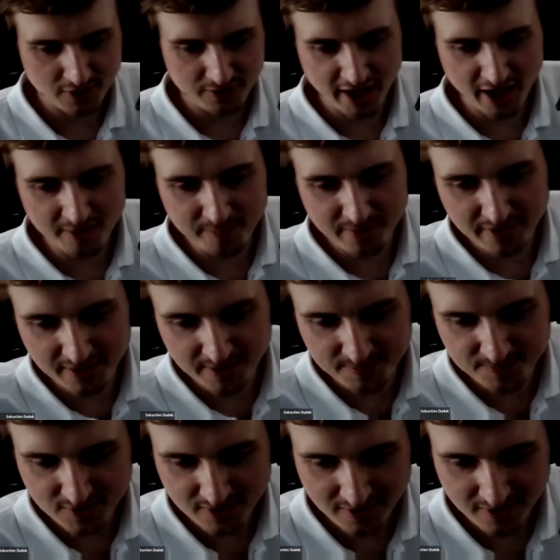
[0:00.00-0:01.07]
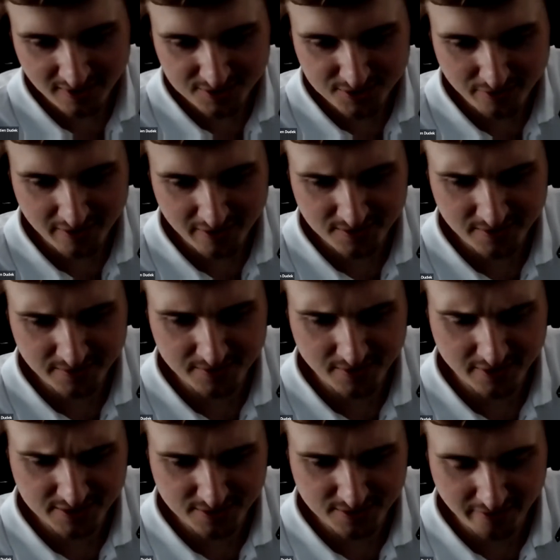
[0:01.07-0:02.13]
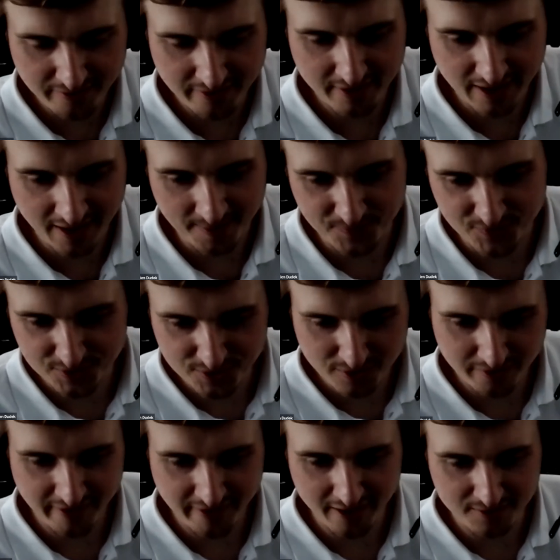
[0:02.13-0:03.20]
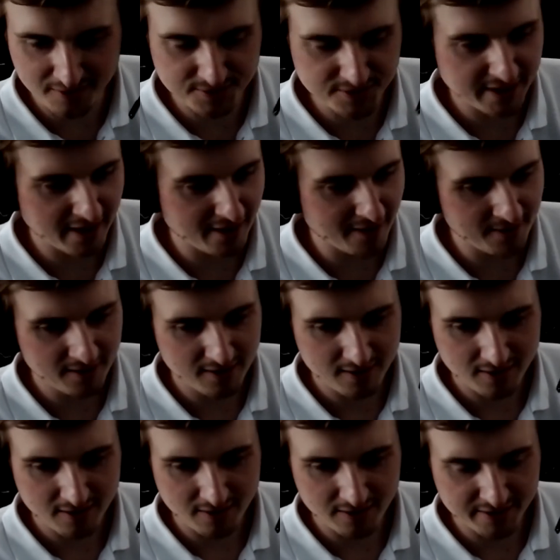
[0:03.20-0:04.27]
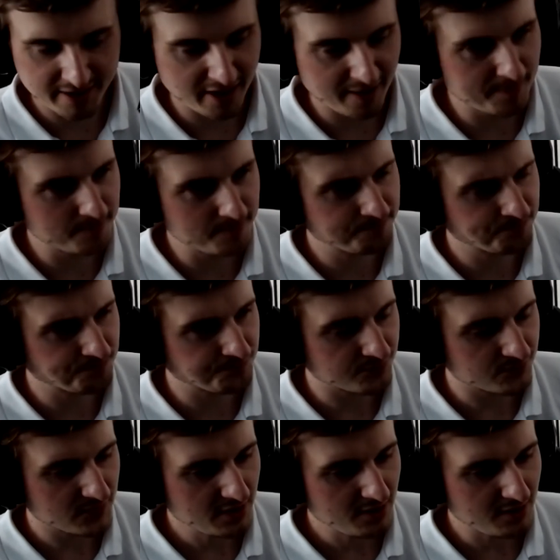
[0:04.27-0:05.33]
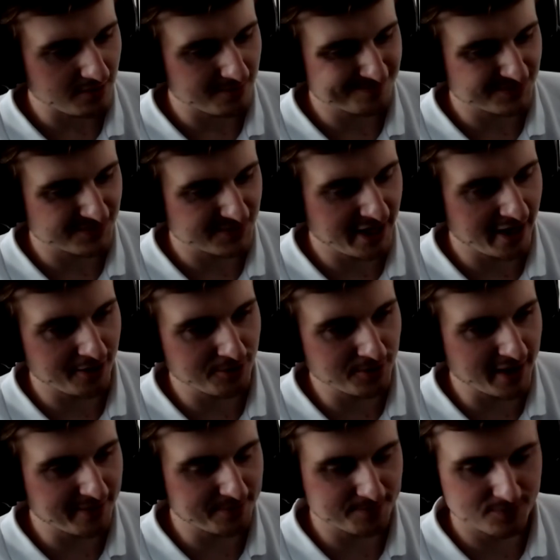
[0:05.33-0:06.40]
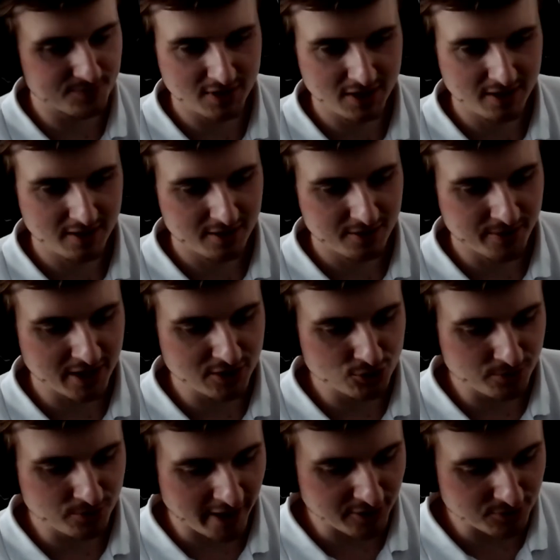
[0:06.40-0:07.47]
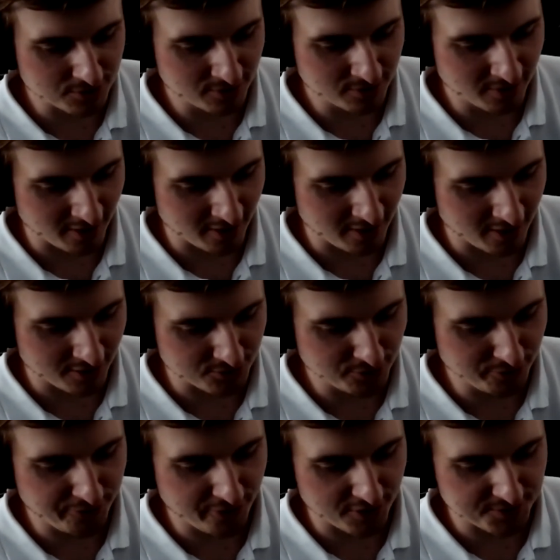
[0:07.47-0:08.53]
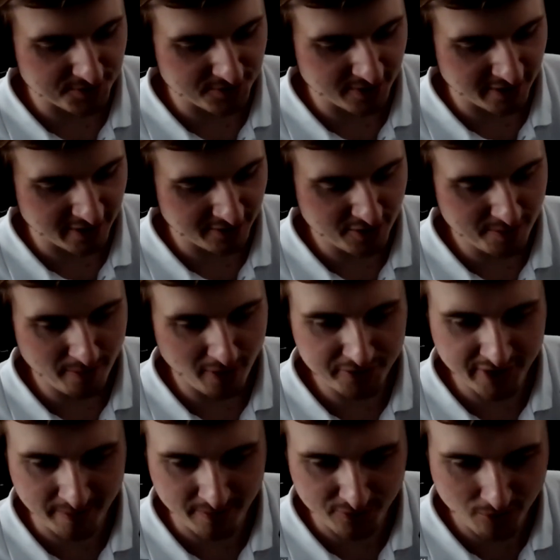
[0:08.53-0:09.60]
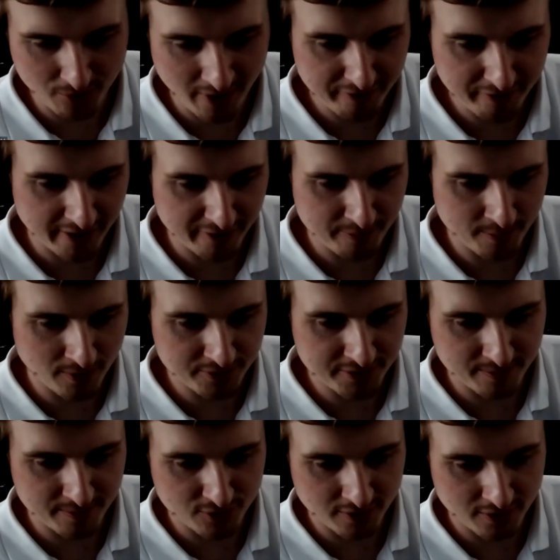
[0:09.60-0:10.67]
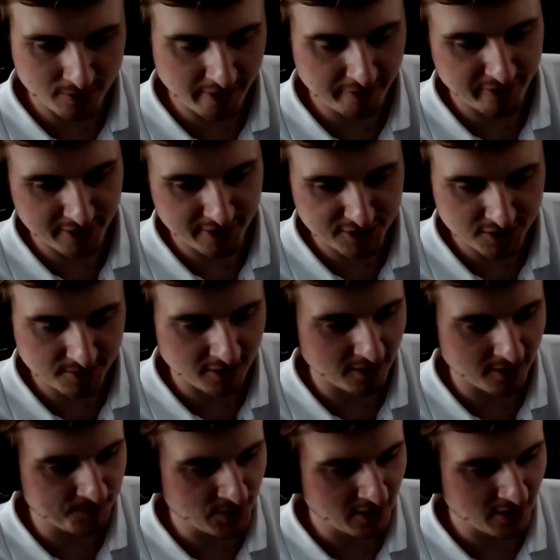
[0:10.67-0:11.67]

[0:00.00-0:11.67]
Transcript: on IP, uh, surveillance, ah, surveillance car, uh, cam, yeah, you can you can try to uh, to first the the modem, the Wi-Fi modem, the Wi-Fi uh,